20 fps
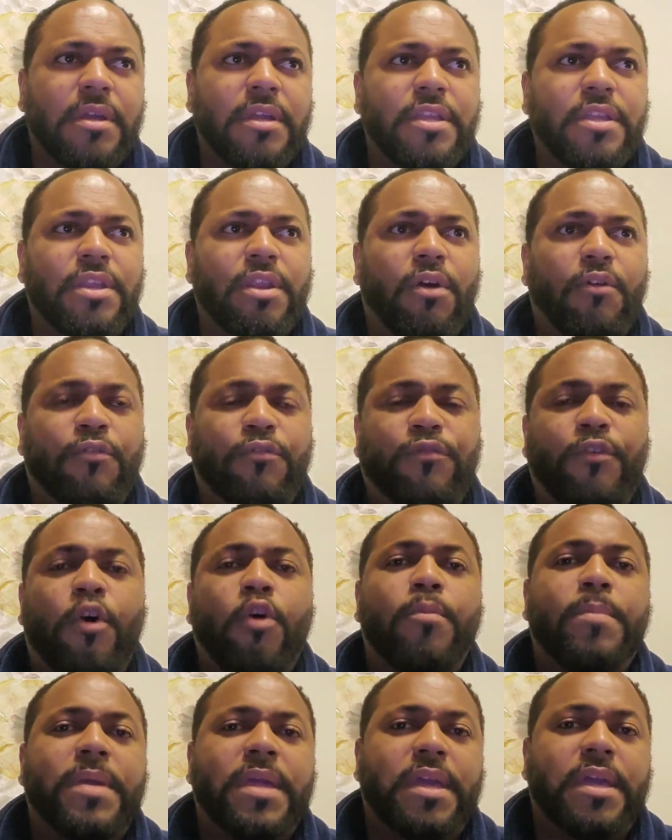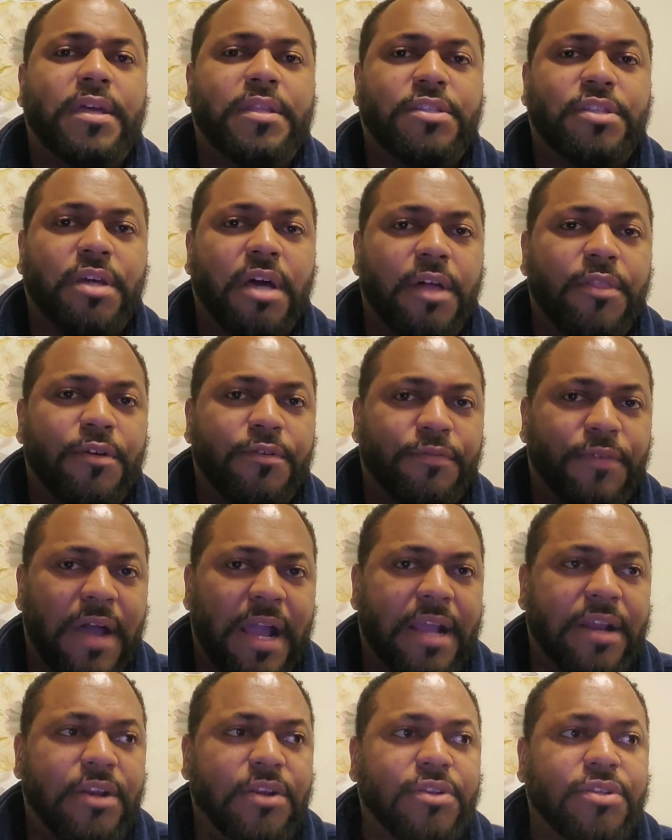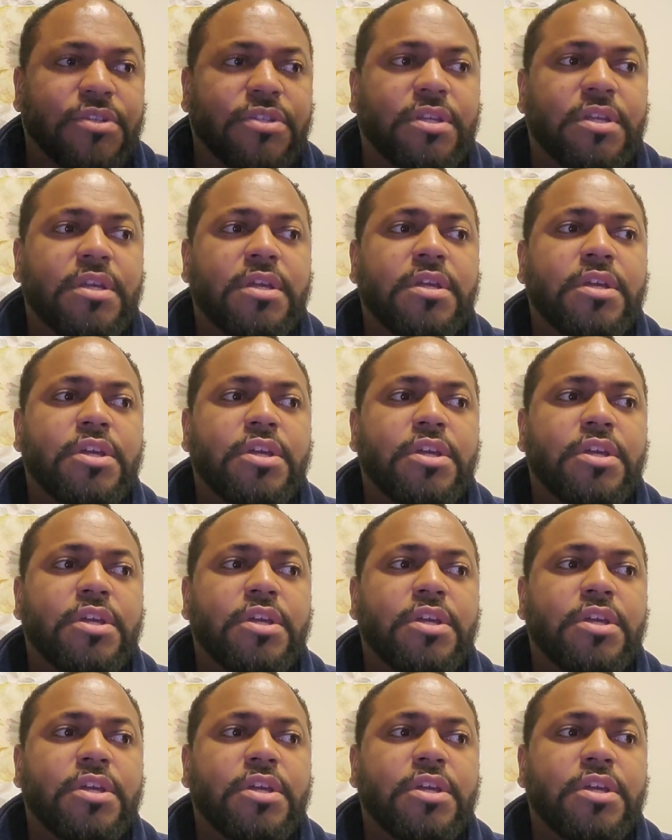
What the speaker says: you know, phobia to other fighters.